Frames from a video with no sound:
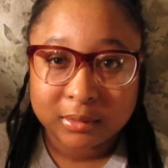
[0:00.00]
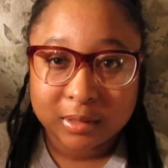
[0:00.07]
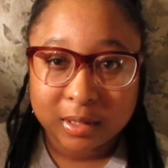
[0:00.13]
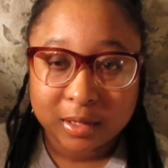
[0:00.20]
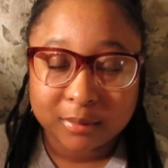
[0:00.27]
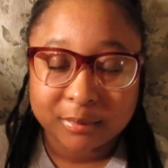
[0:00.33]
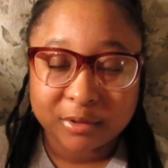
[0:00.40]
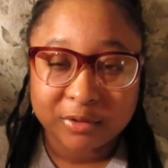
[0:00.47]

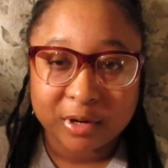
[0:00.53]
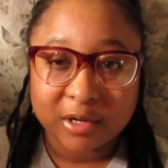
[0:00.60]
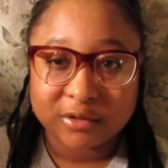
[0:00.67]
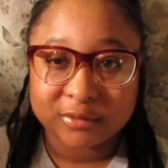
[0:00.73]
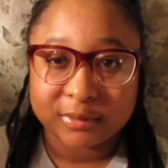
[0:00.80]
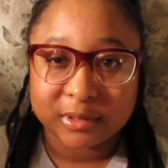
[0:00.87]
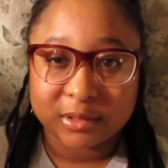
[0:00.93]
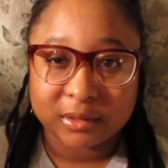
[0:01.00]
I'll be
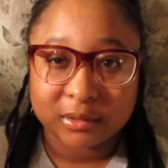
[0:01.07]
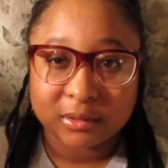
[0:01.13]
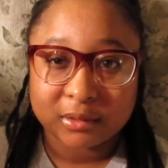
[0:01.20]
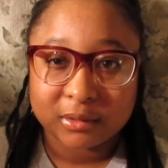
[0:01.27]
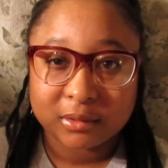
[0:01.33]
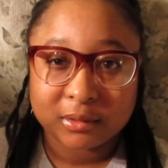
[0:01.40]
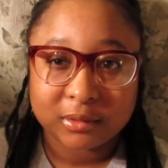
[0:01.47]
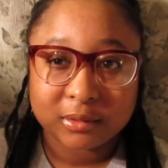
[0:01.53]
graduating,
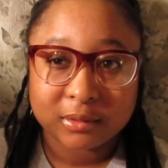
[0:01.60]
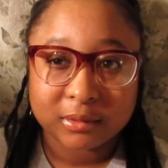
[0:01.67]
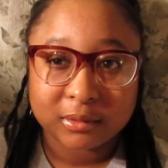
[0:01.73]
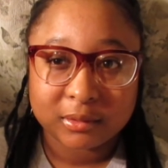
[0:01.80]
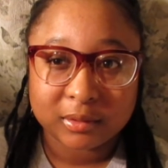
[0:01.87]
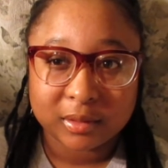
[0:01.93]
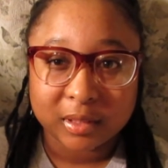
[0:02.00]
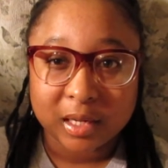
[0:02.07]

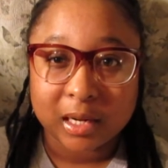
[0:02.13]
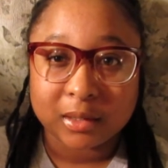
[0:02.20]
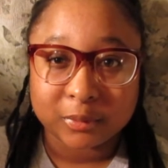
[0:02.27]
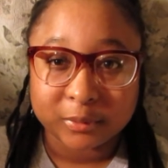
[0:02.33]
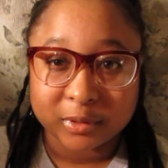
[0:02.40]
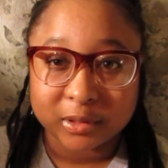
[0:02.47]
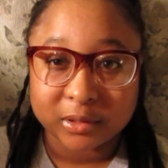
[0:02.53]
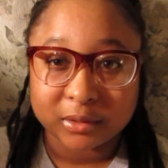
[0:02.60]
God
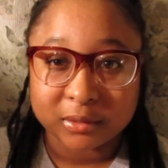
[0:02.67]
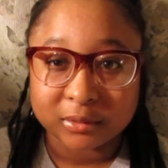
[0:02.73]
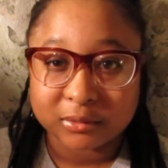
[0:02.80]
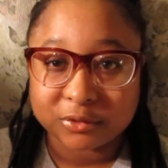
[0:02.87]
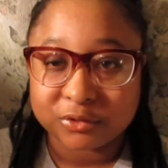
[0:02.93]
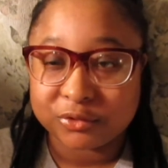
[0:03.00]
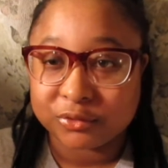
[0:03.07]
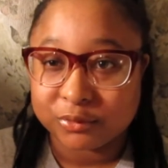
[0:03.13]
willing,
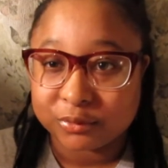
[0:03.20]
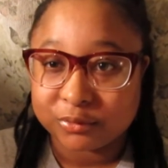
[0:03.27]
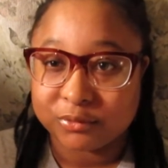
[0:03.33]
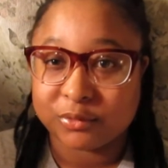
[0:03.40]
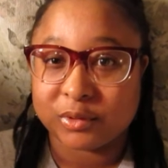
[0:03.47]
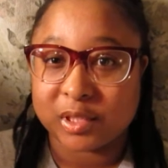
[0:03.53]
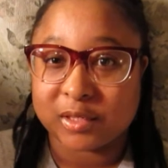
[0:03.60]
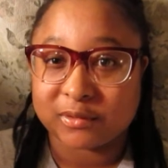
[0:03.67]
June
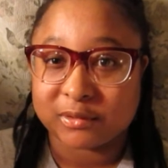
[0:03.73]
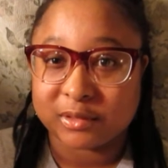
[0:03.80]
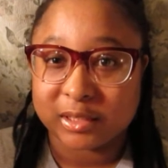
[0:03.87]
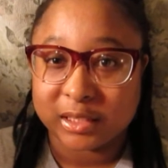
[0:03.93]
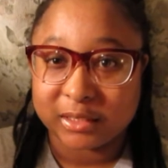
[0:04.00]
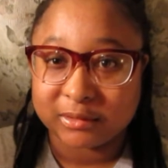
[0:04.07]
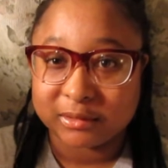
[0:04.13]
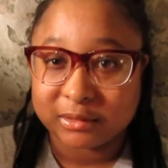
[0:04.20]

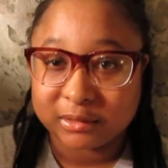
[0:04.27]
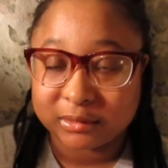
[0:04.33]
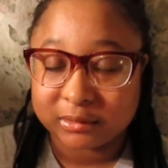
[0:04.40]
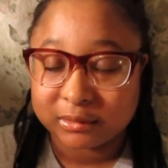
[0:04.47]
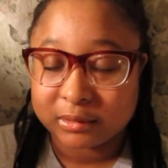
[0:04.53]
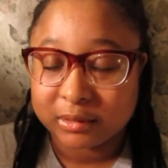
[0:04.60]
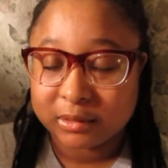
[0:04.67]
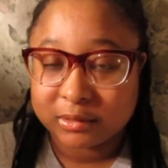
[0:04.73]
2018.